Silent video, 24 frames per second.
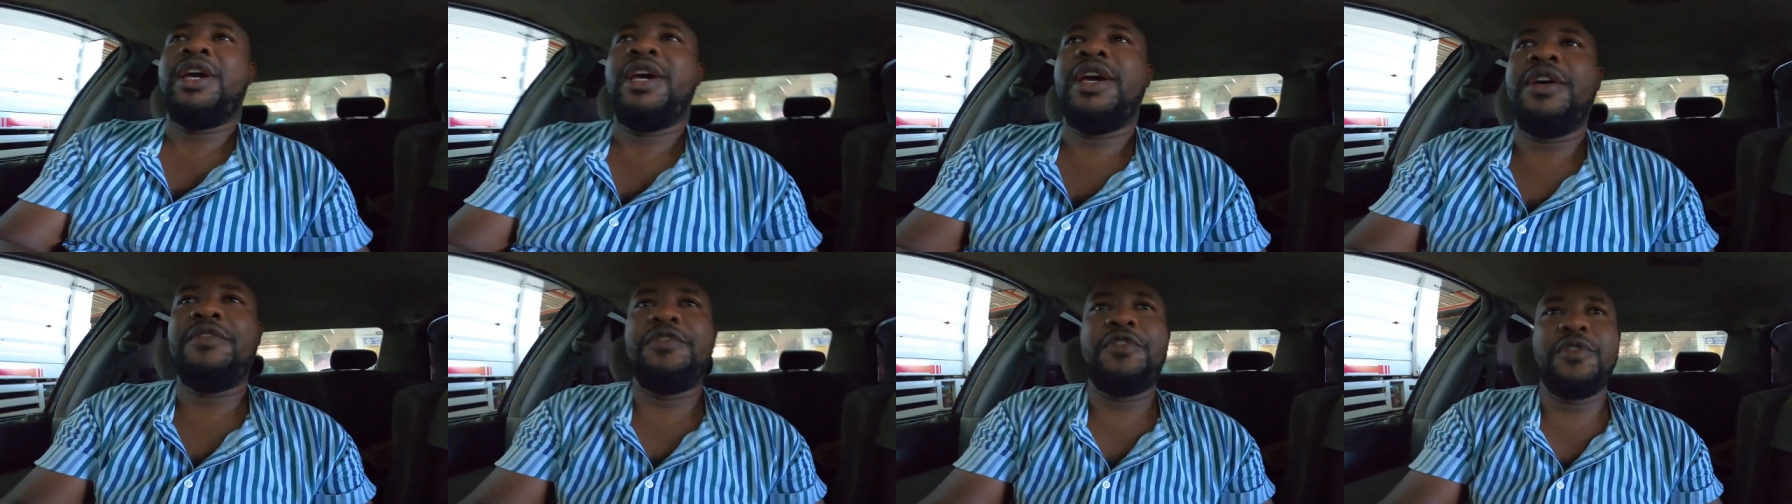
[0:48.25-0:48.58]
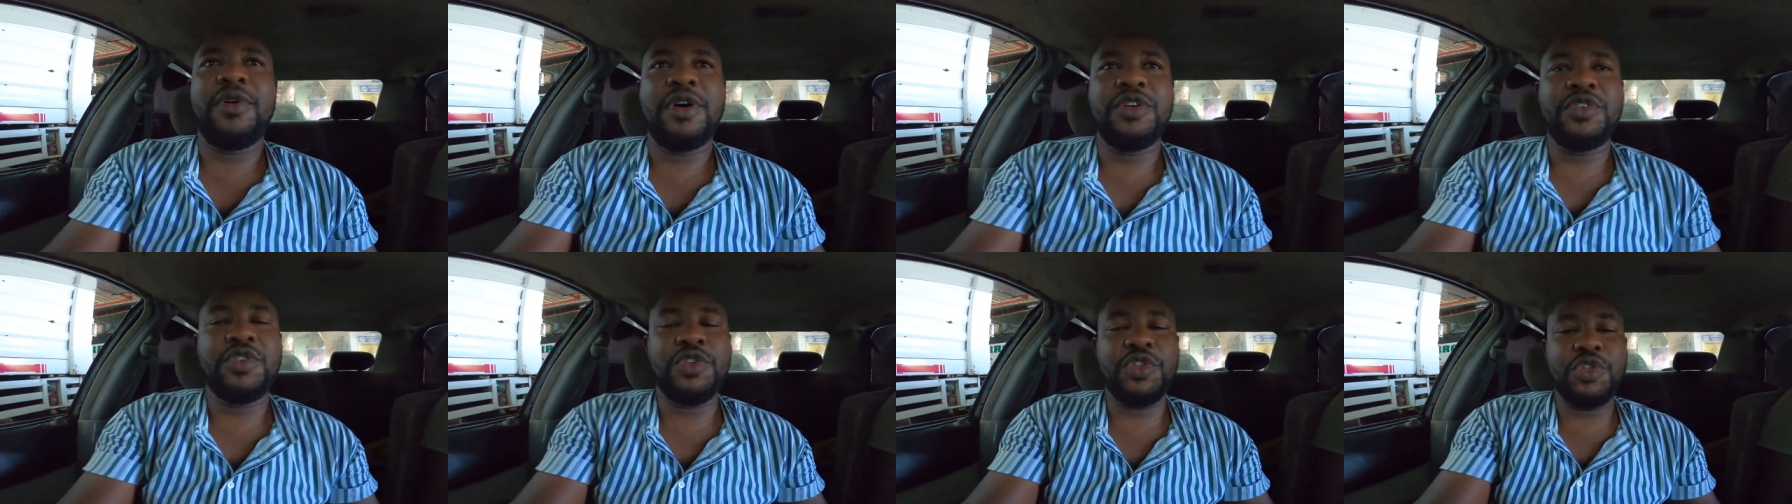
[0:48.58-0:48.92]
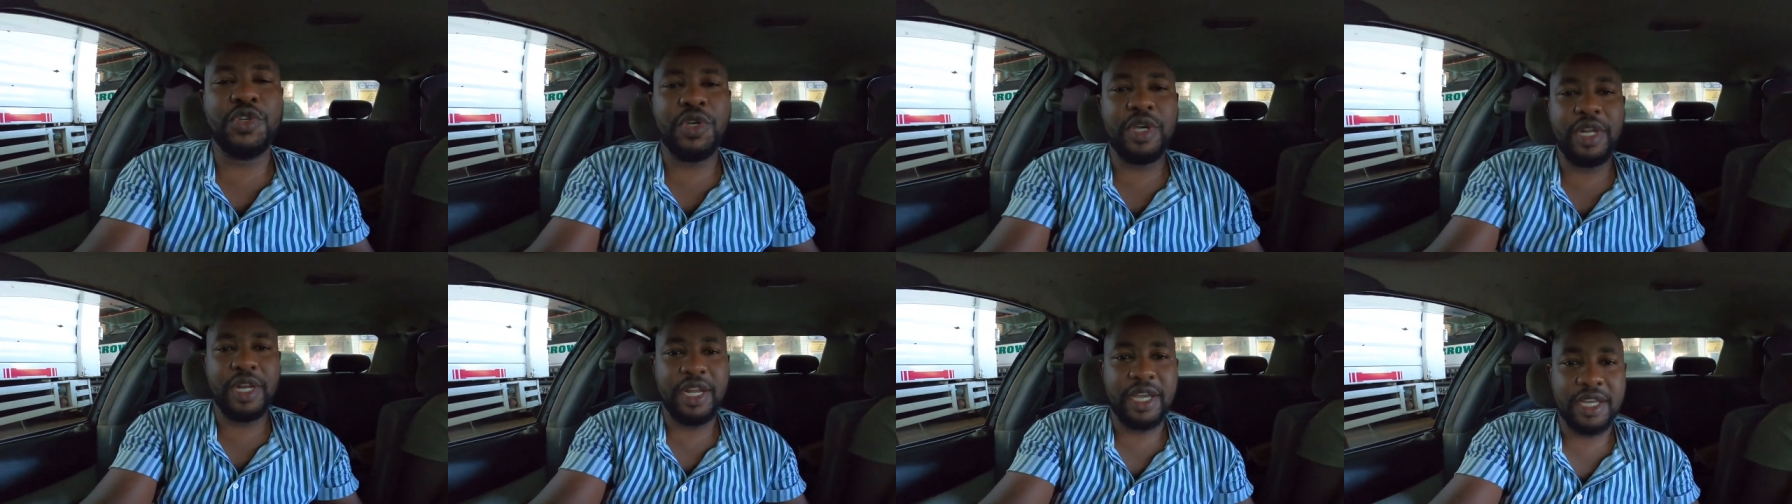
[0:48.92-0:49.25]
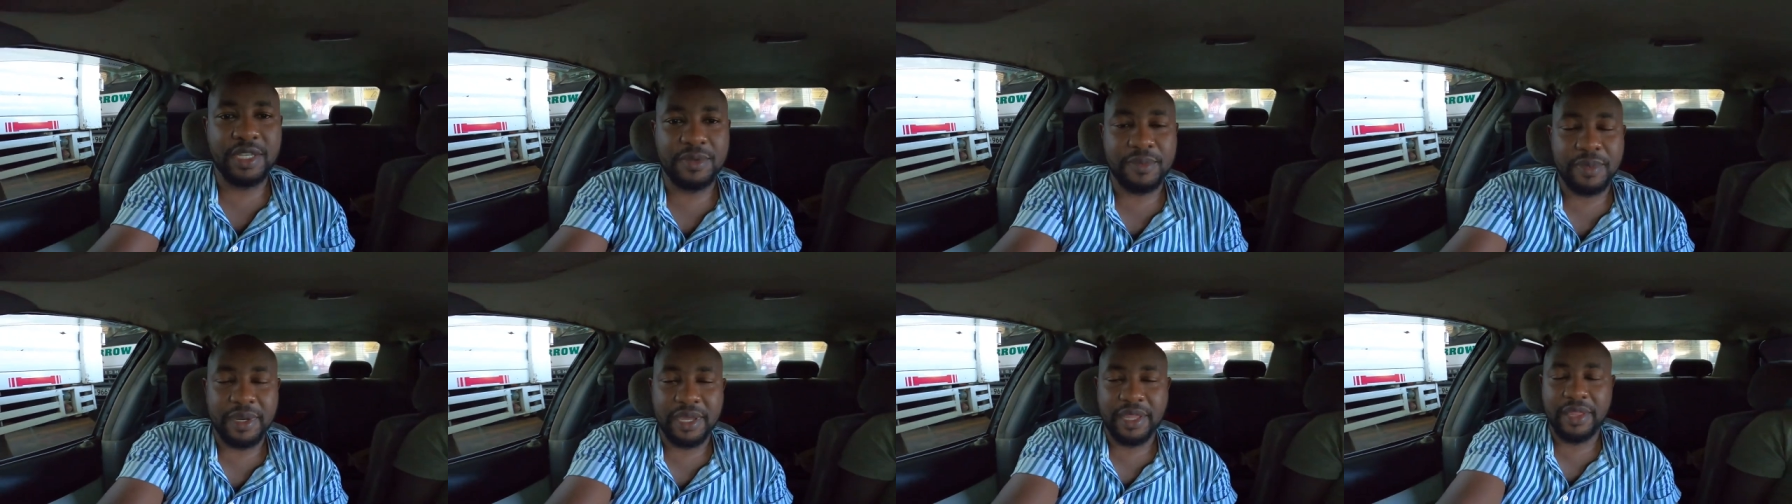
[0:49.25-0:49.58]
If you want to join
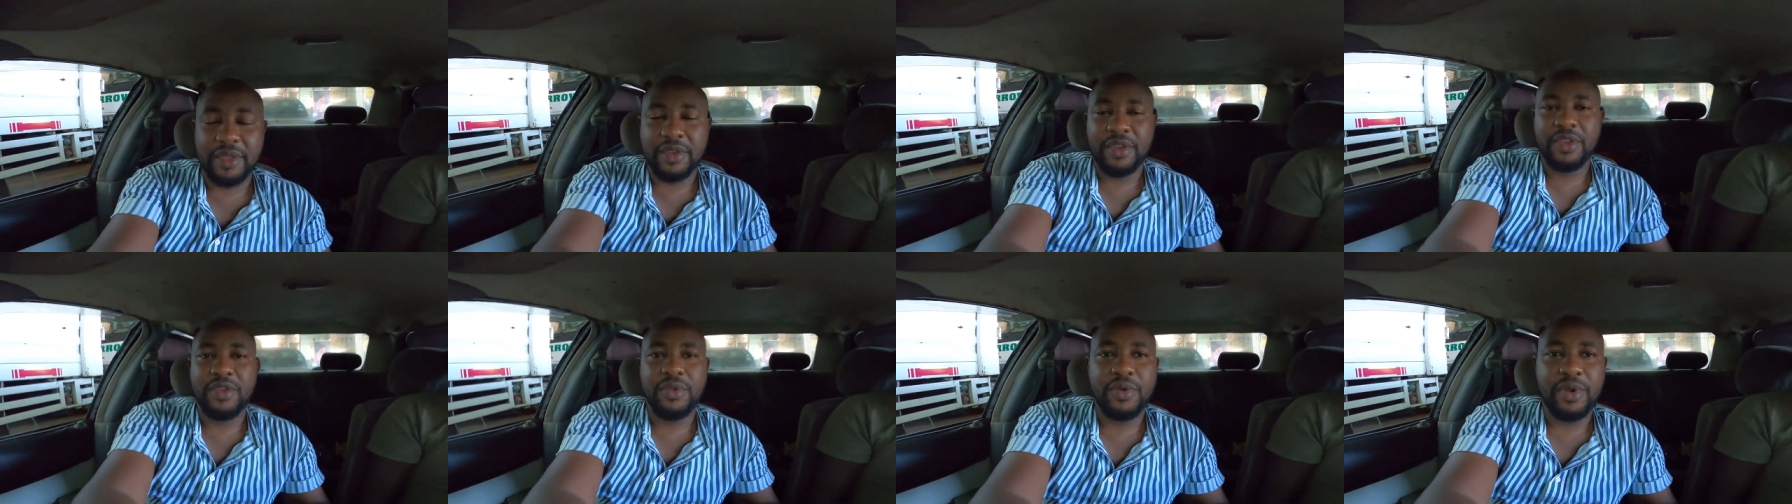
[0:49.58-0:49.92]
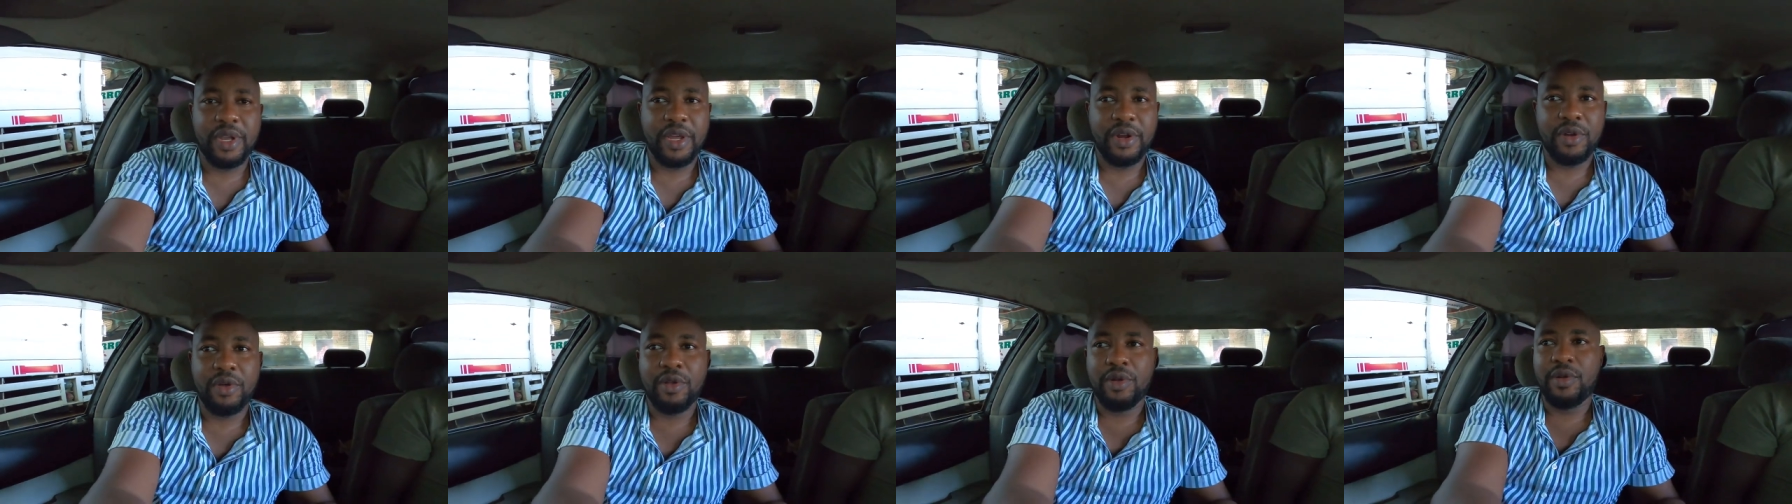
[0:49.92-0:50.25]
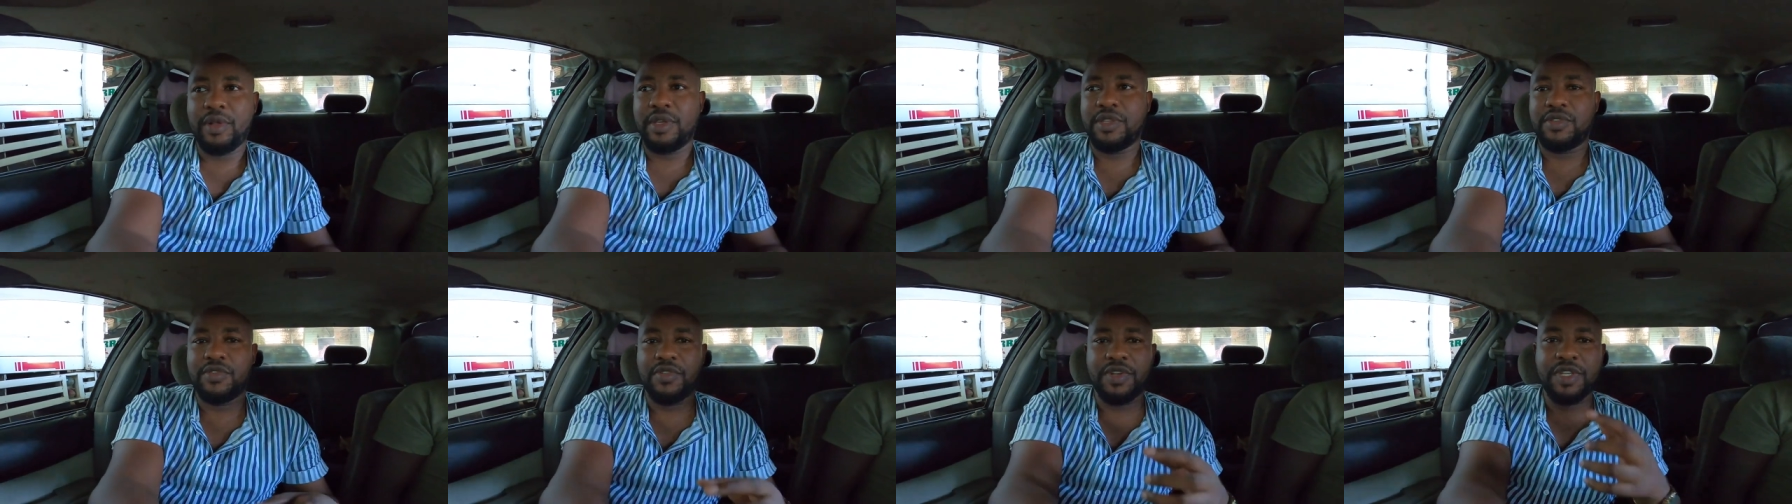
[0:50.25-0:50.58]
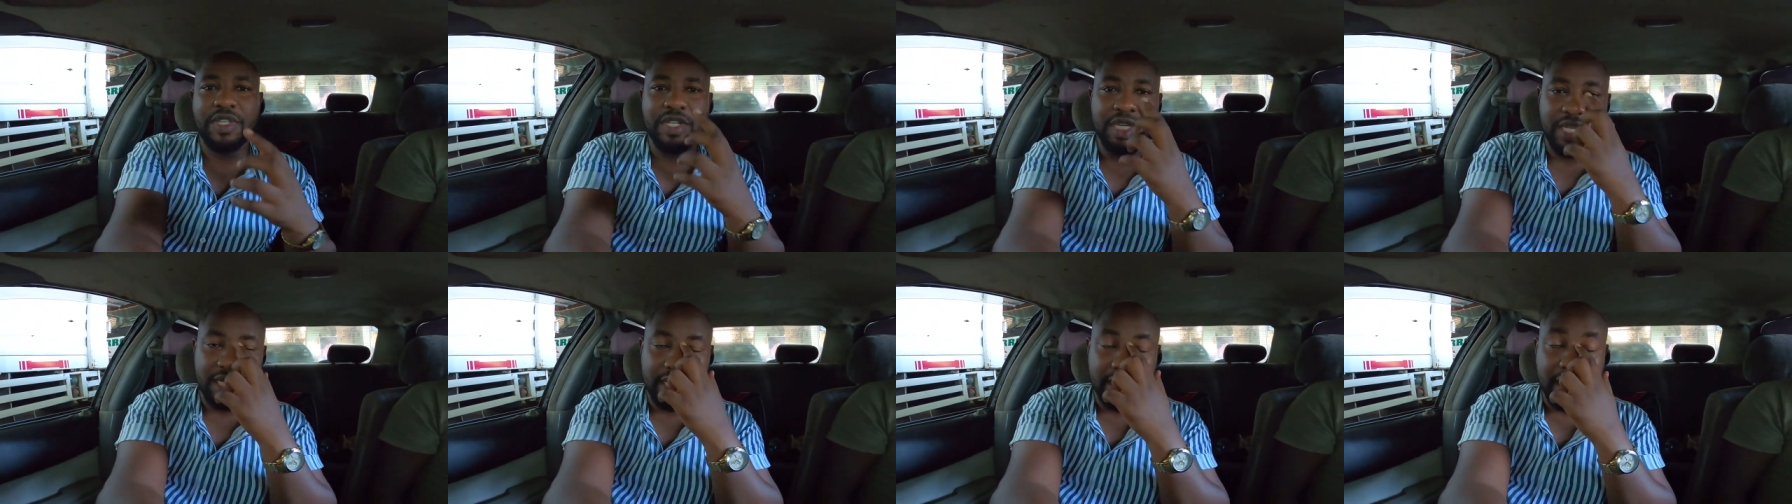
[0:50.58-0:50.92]
us by there, you can always
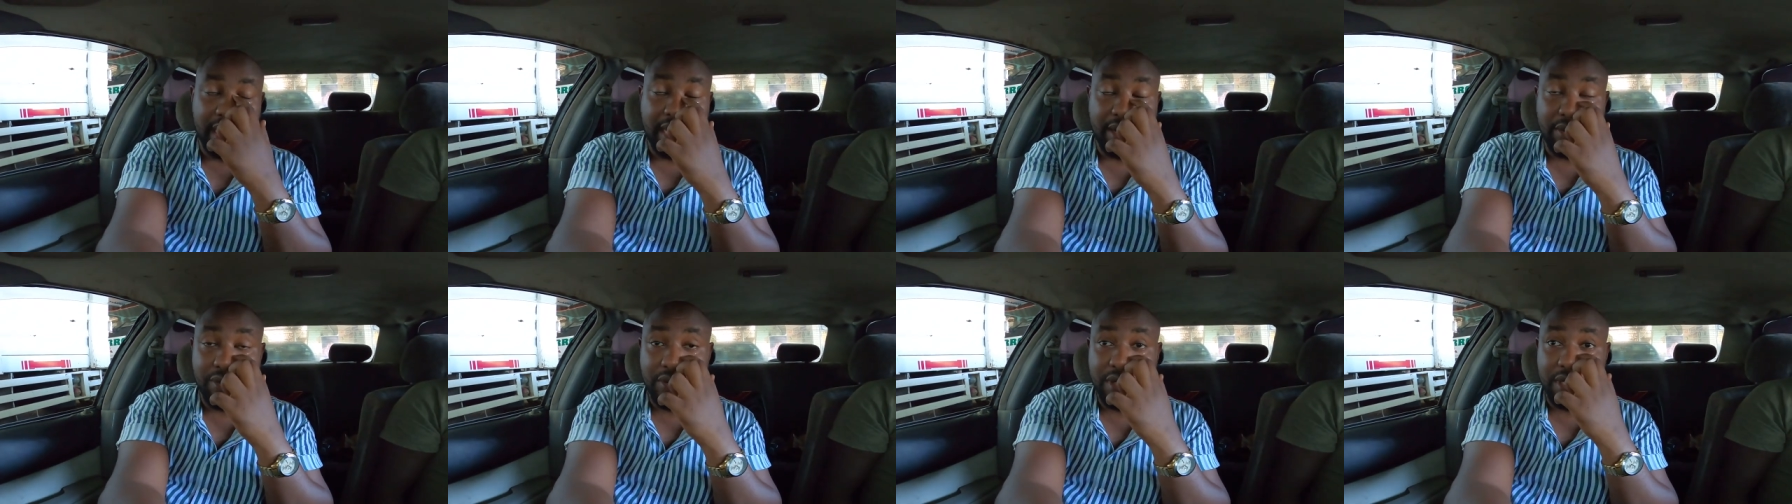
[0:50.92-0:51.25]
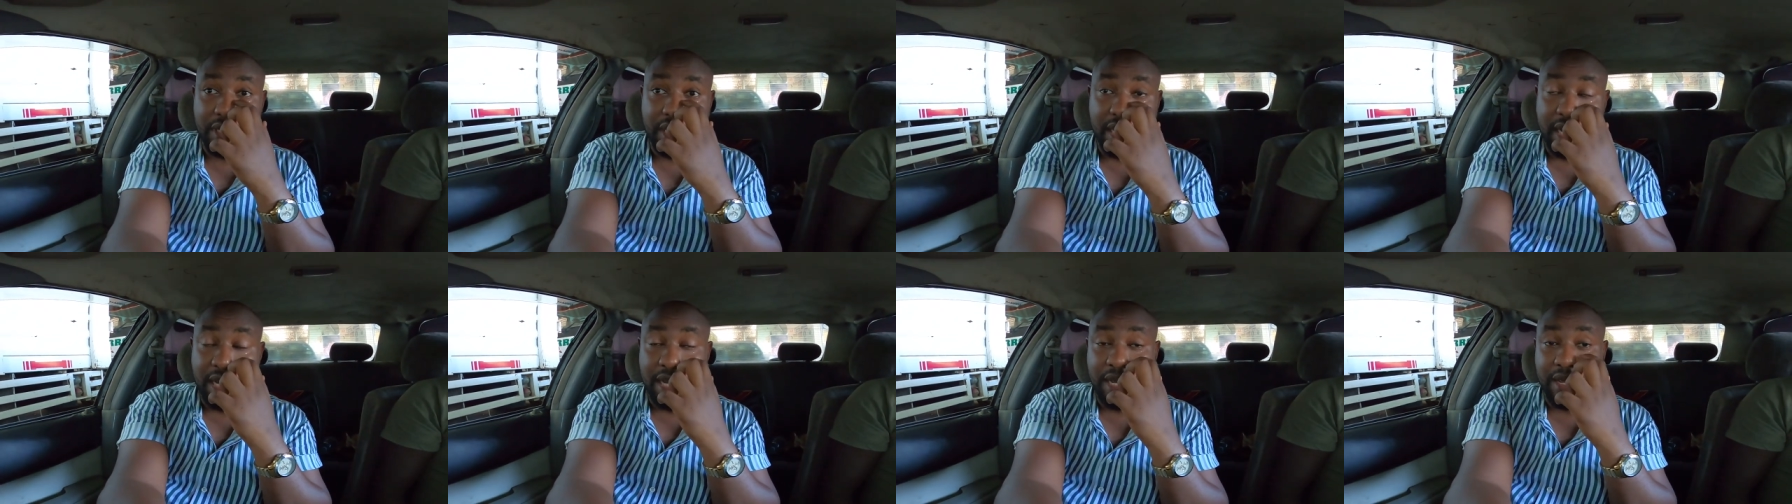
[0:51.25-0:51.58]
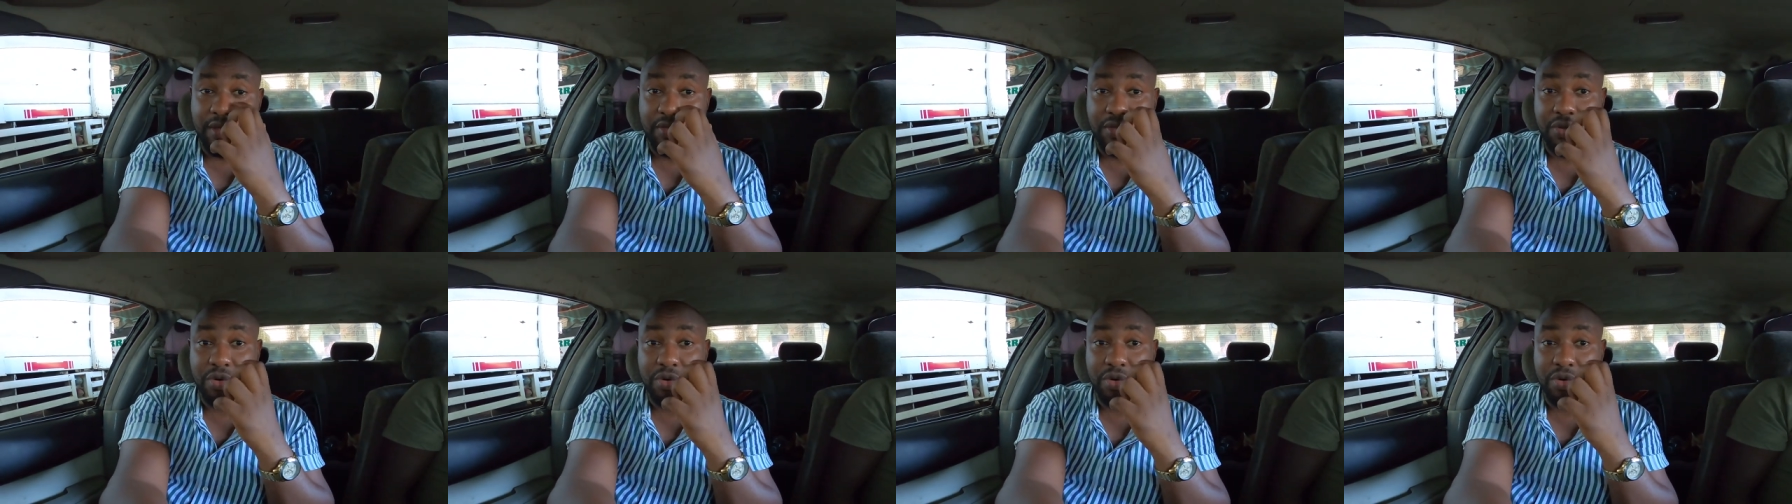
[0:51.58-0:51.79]
reach us out uh,